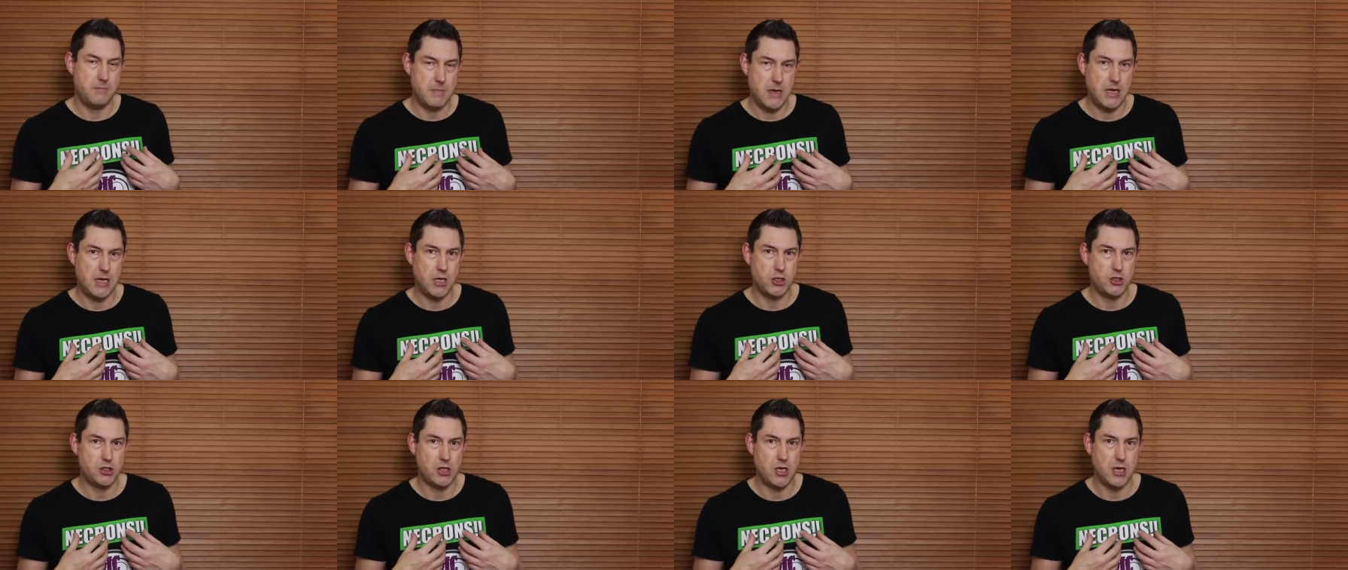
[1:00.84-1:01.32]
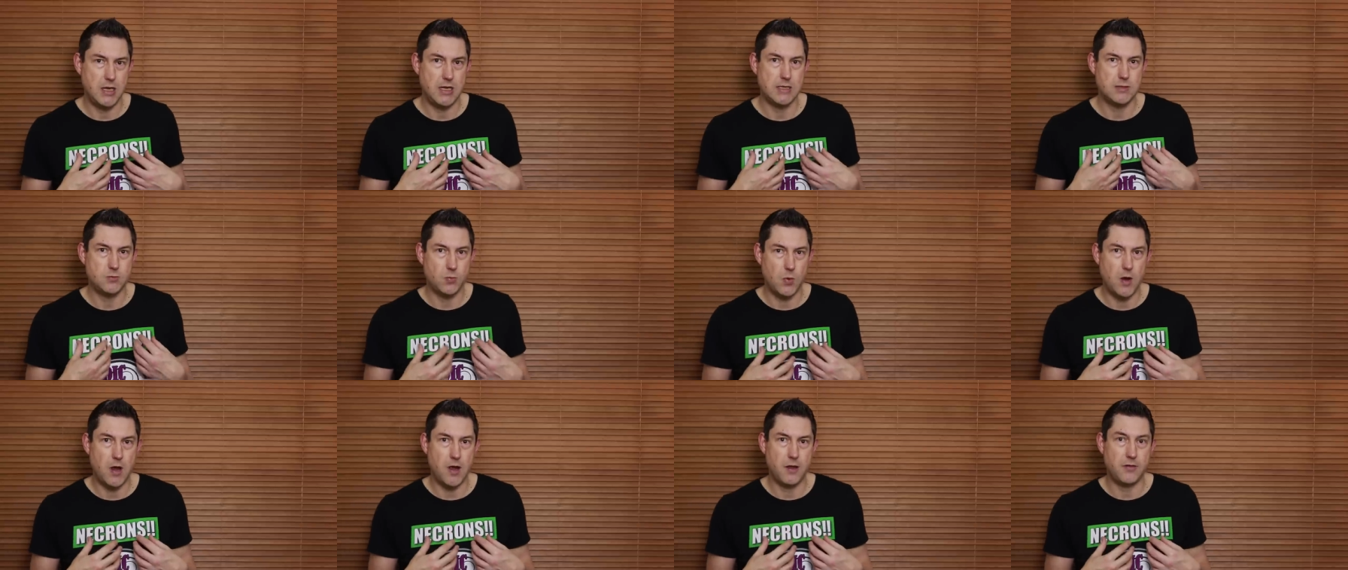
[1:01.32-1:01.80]
the miniature
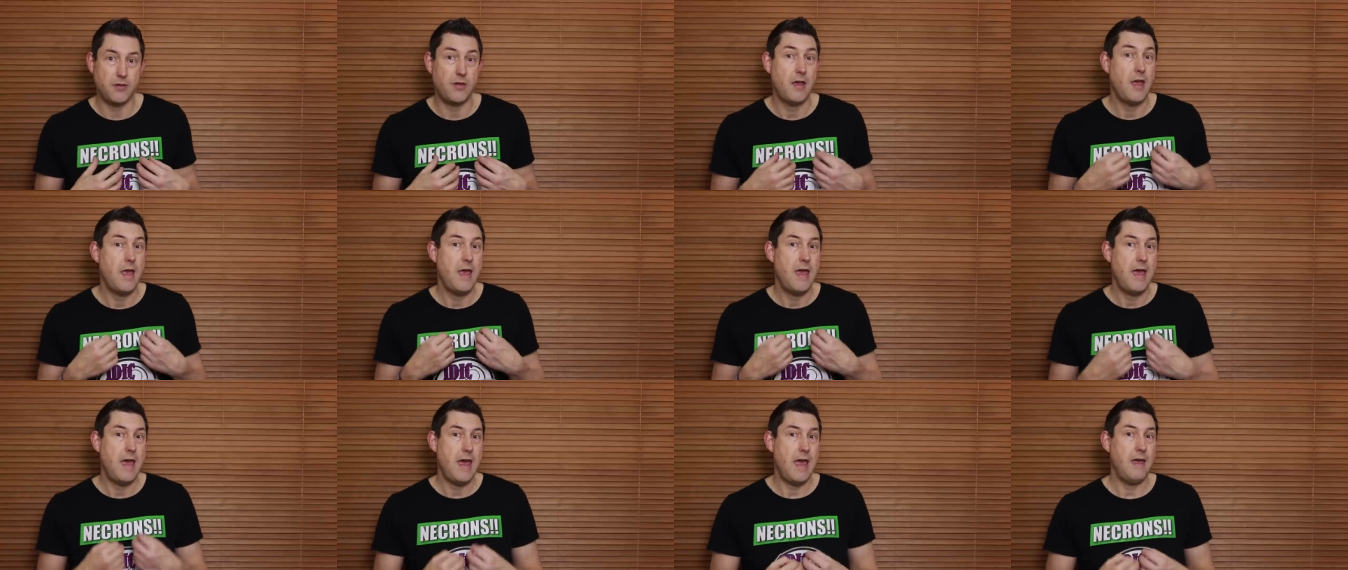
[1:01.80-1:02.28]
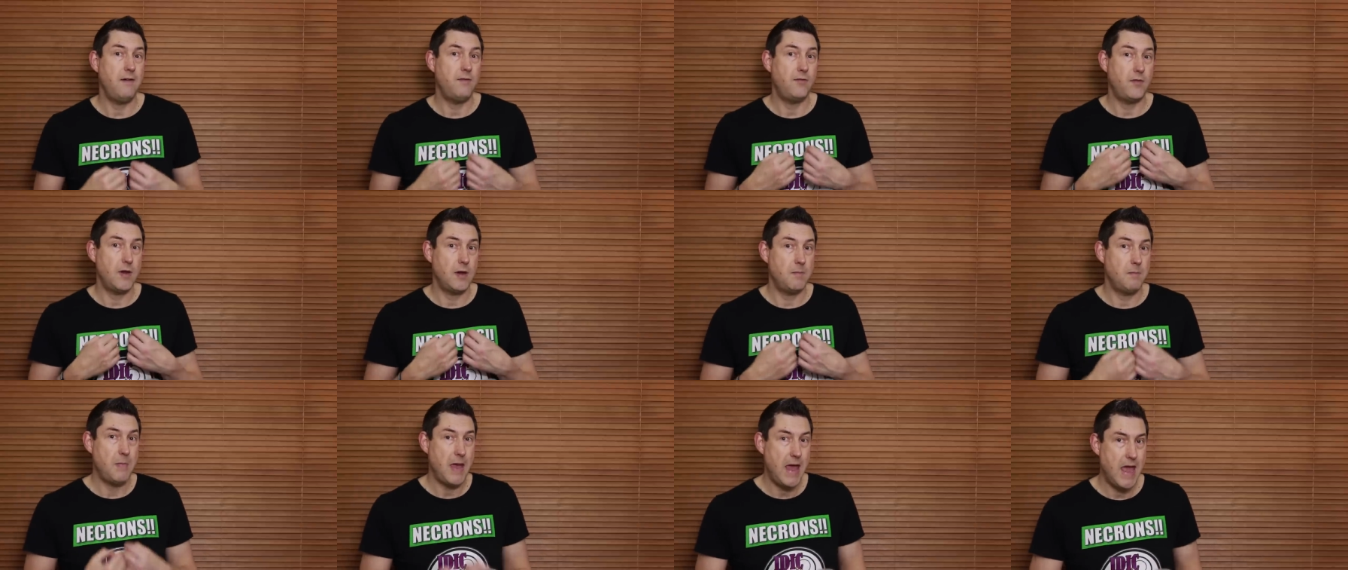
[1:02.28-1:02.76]
is worth
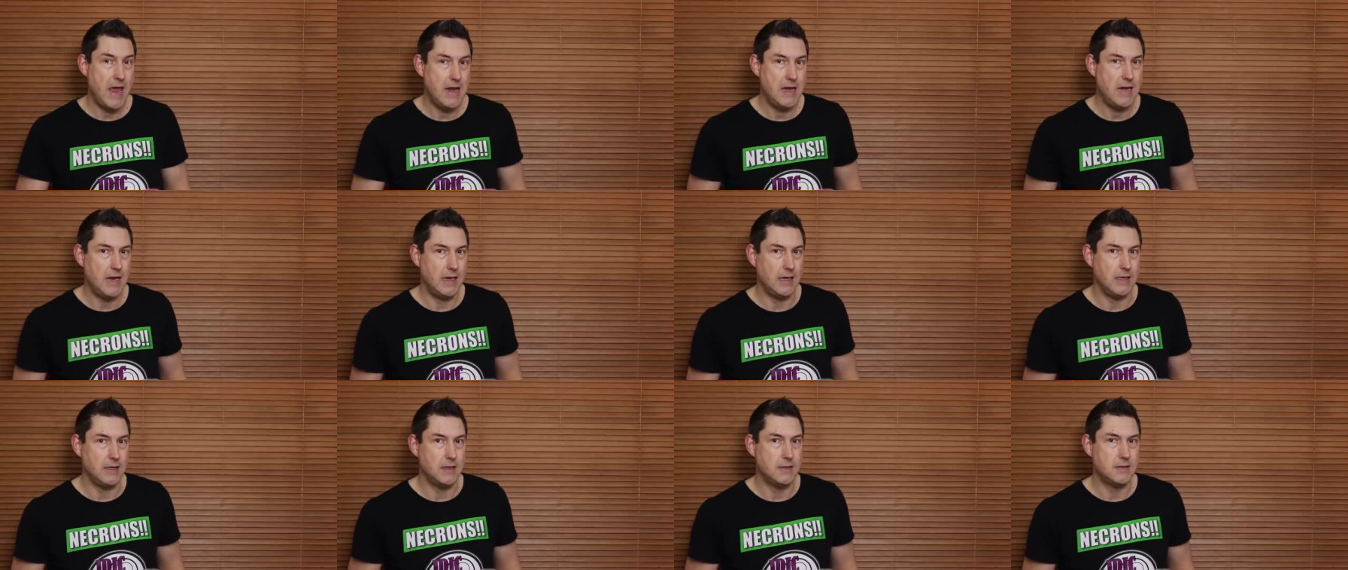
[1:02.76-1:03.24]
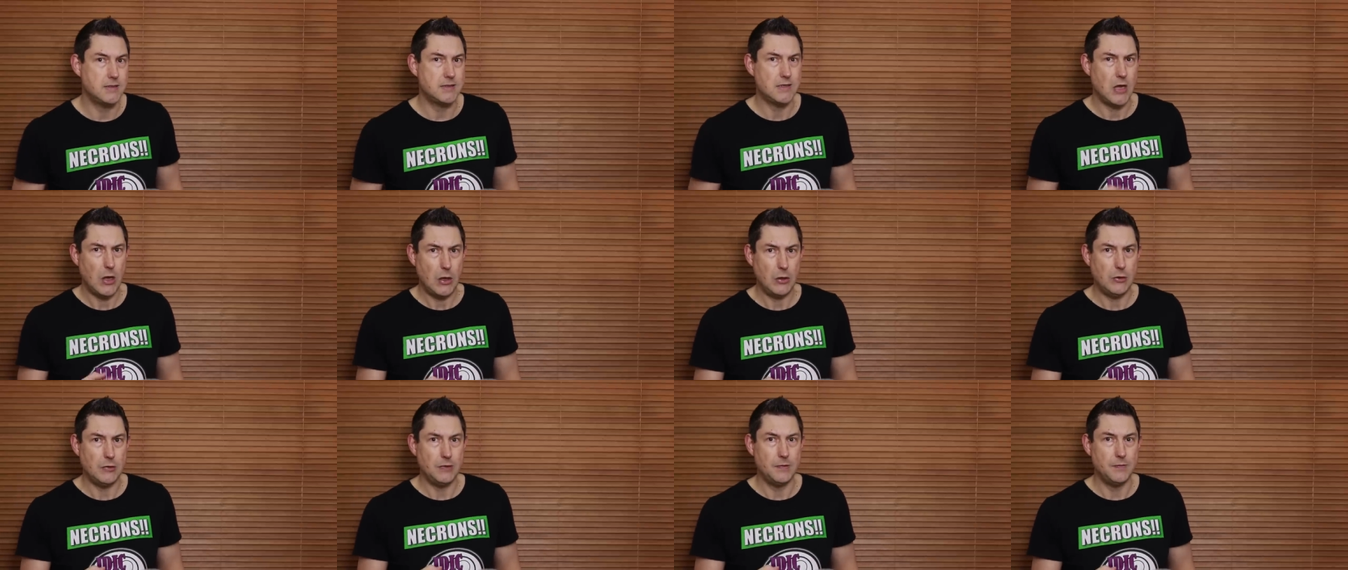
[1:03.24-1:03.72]
every penny.
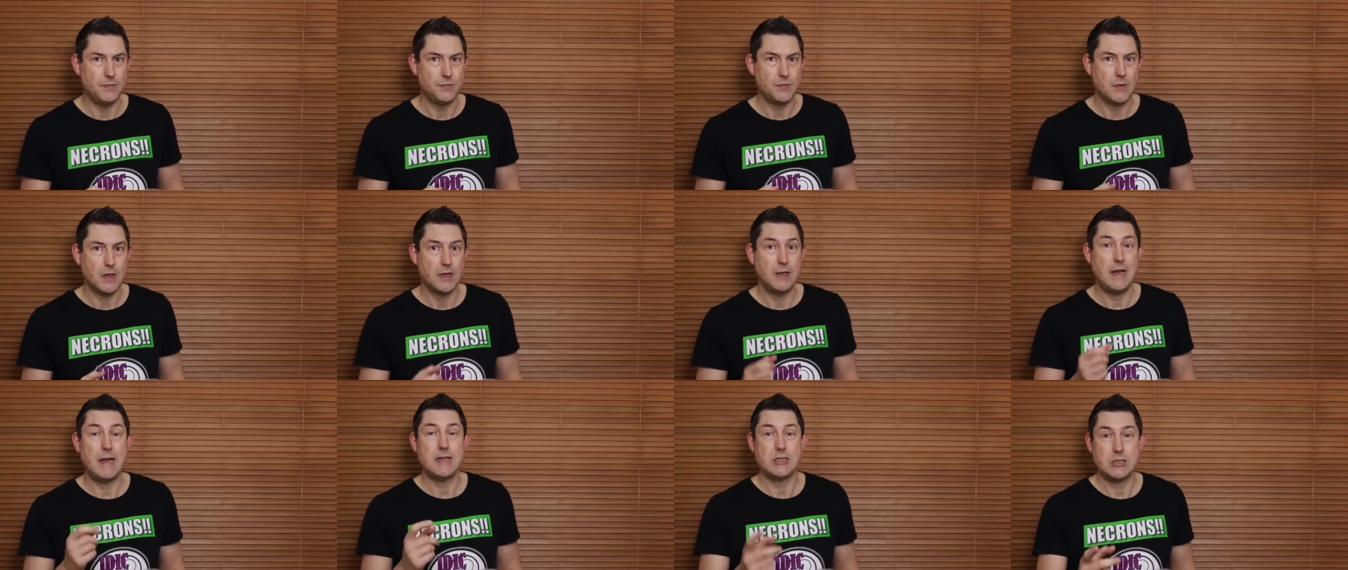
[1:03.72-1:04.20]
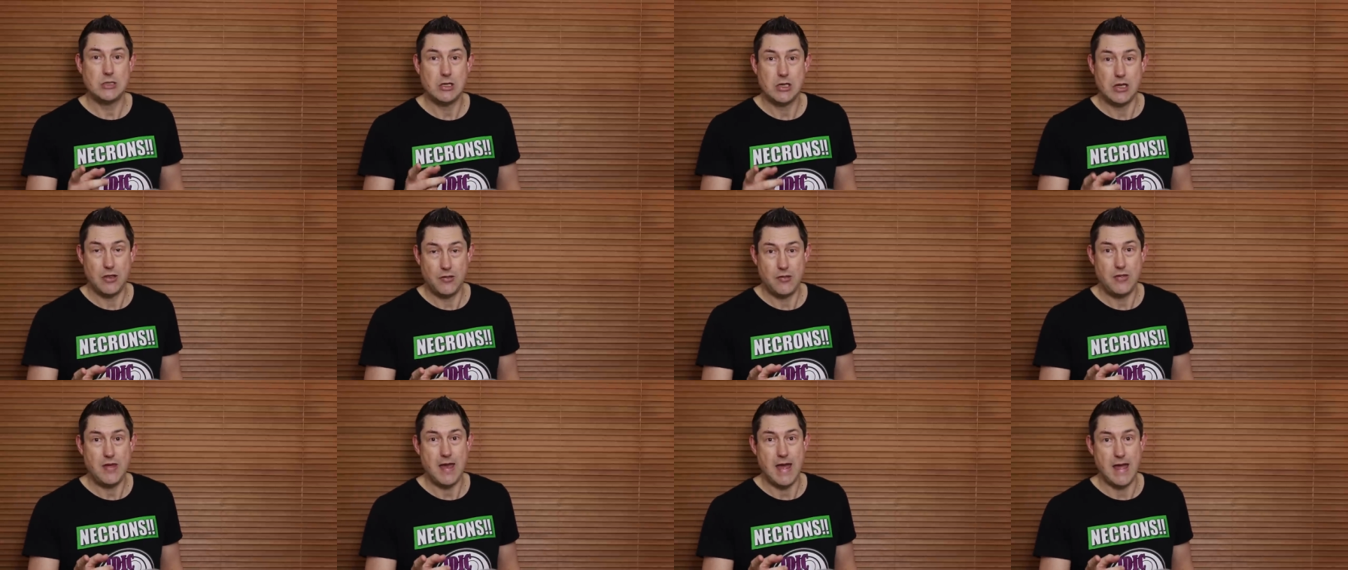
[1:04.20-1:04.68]
So let's look
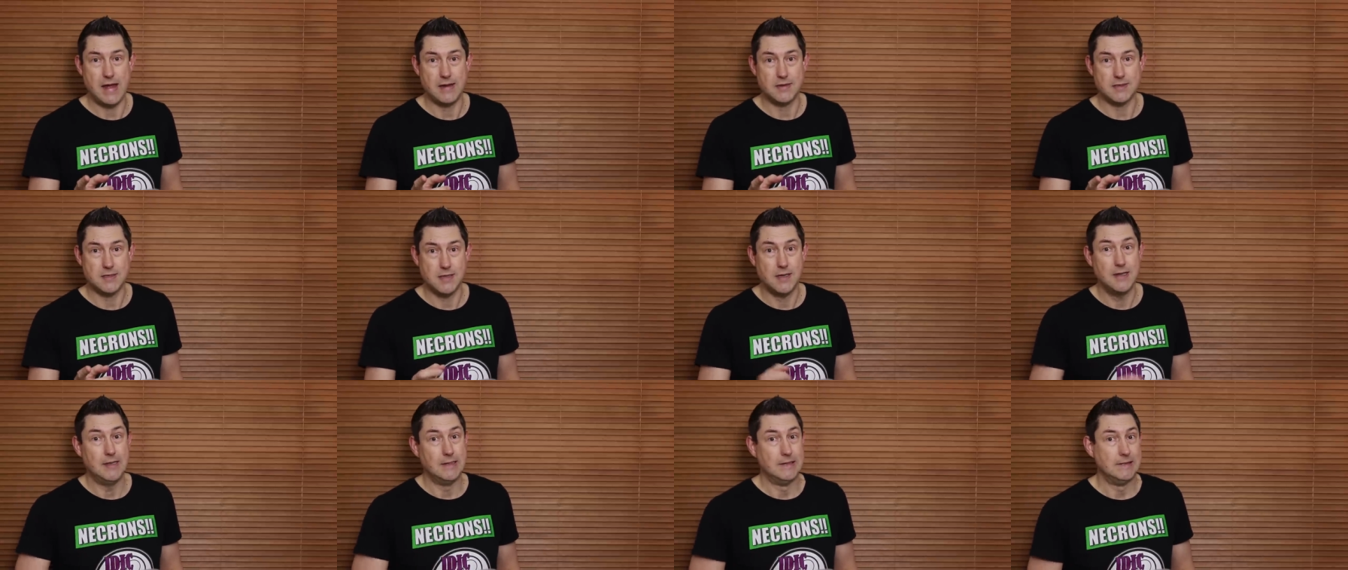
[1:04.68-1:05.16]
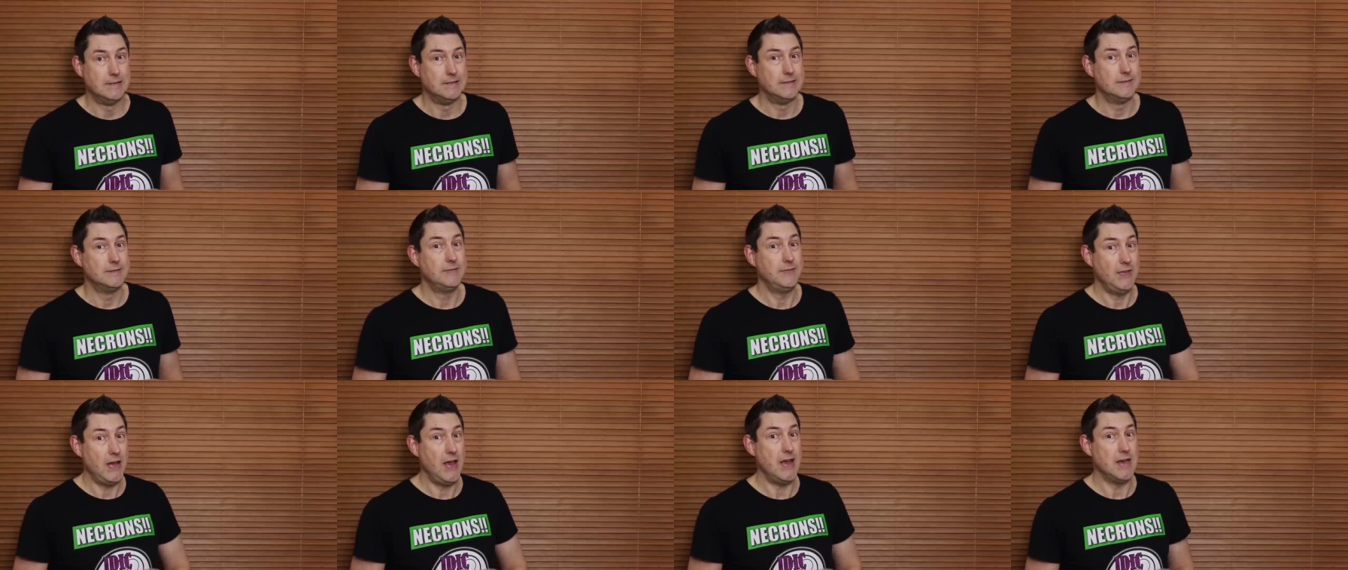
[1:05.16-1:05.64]
at that
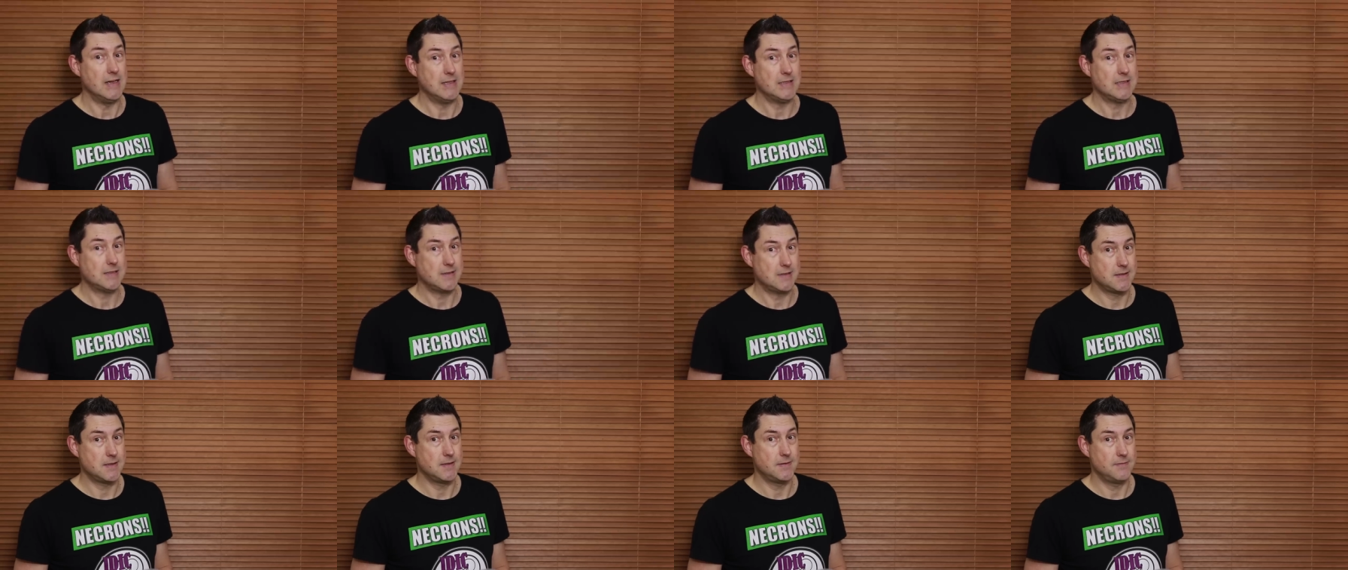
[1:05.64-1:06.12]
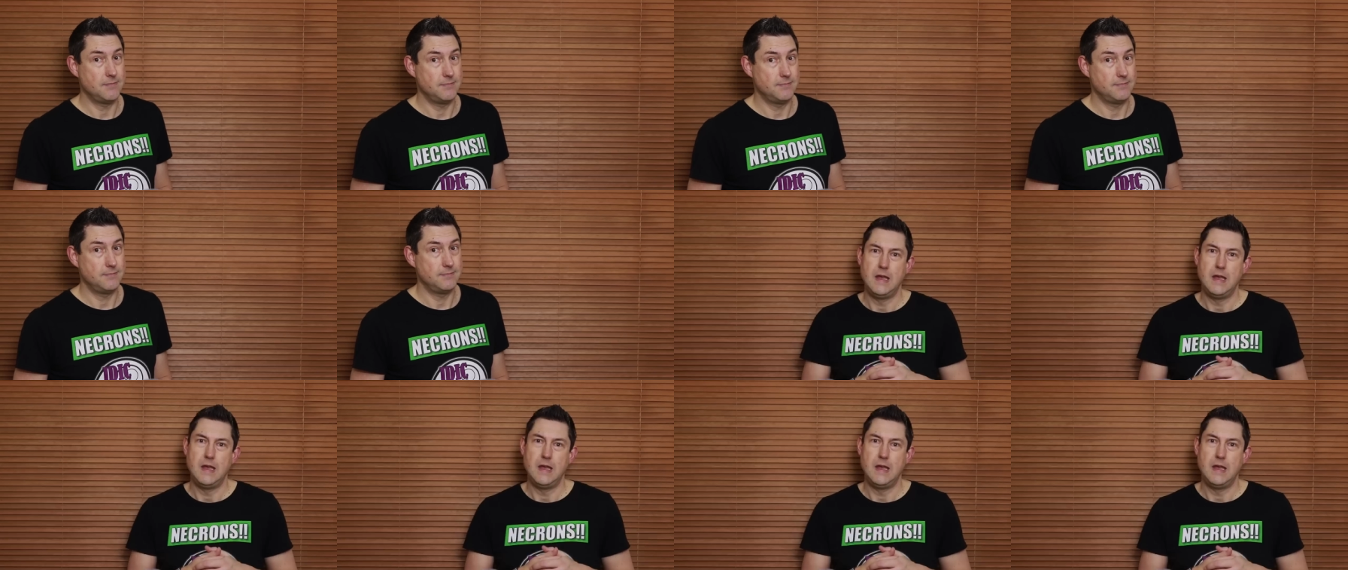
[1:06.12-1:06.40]
first.